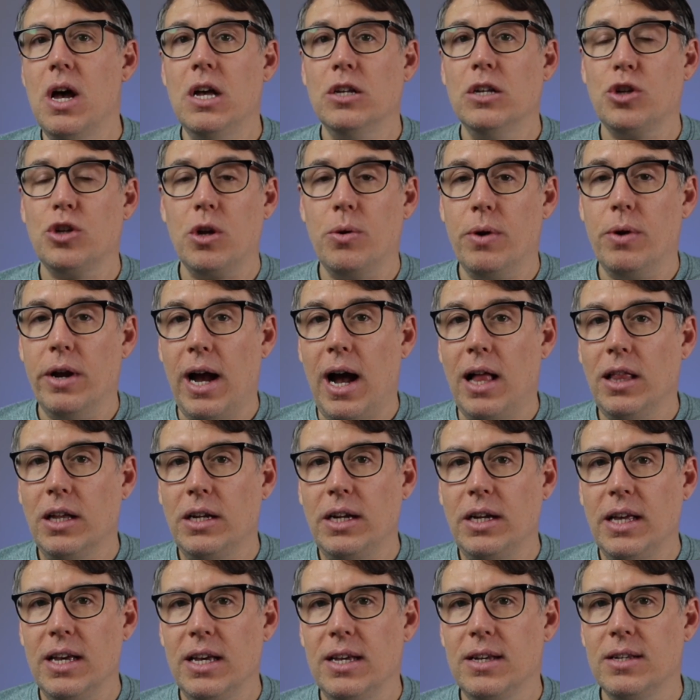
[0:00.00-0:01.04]
So the
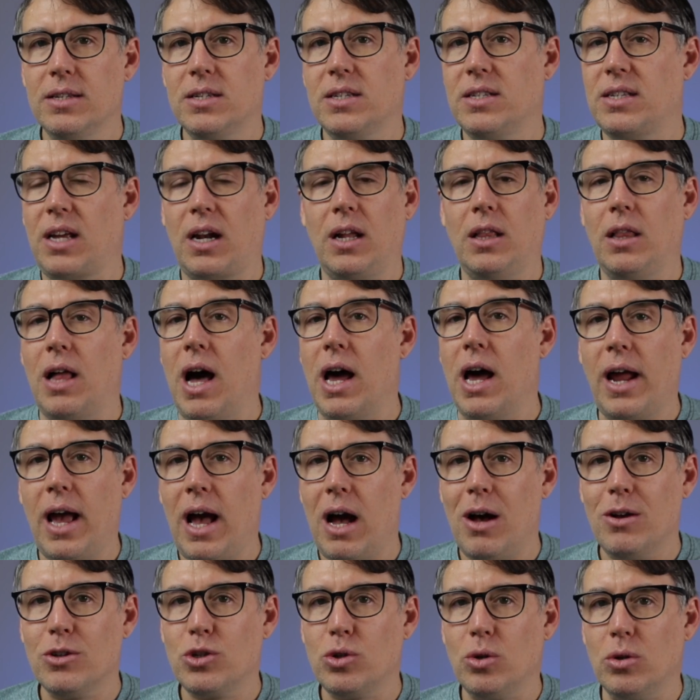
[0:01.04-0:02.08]
reality is that a lot of
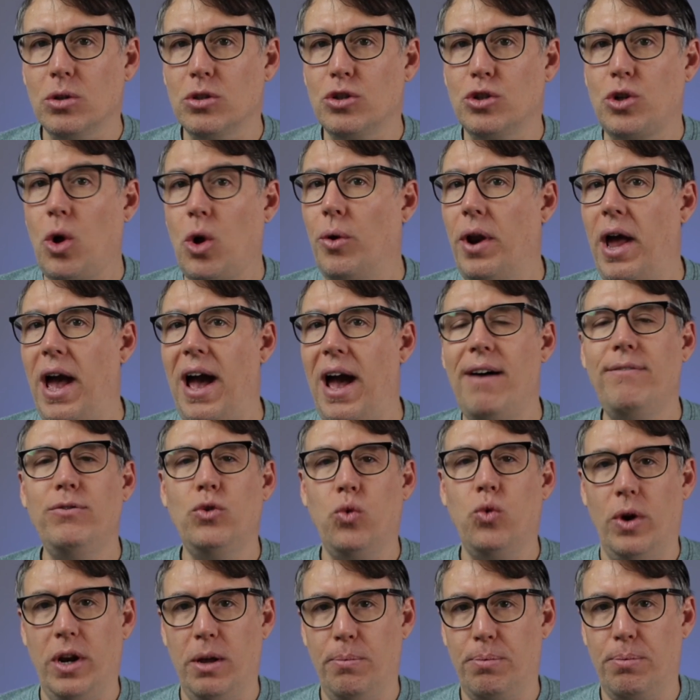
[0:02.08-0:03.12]
households don't have
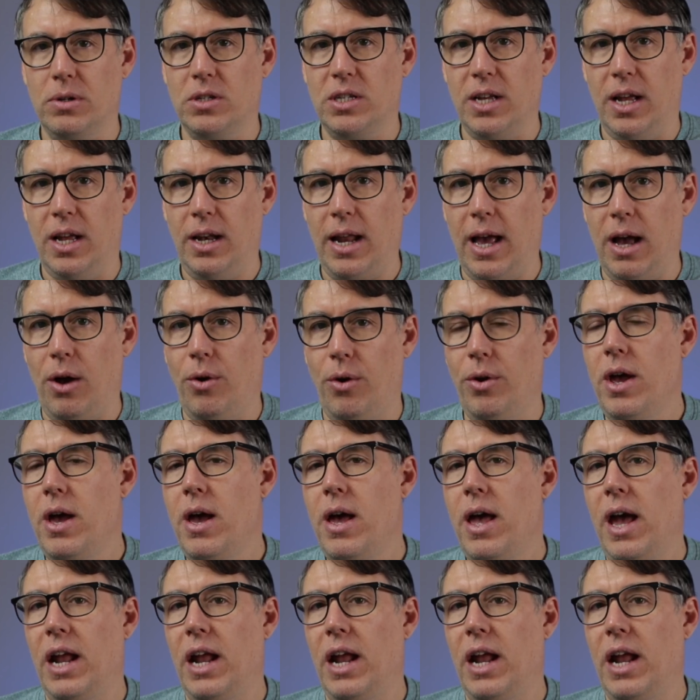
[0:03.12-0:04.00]
20% down.